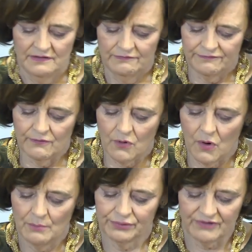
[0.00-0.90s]
for
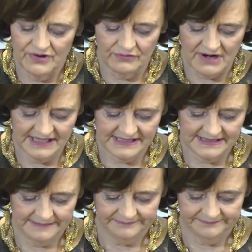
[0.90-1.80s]

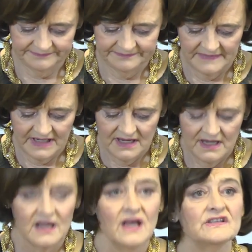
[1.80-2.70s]
progress.
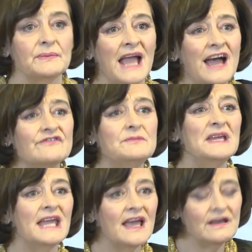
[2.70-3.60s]
So we have to be
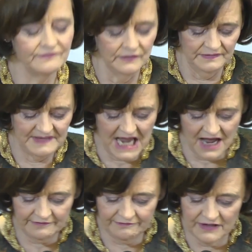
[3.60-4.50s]
careful of the
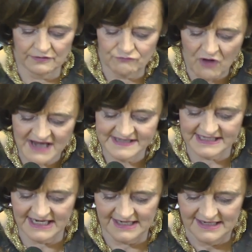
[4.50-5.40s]
Africa
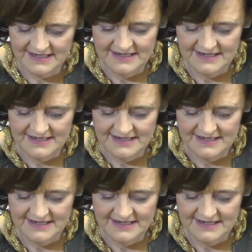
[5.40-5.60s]
rising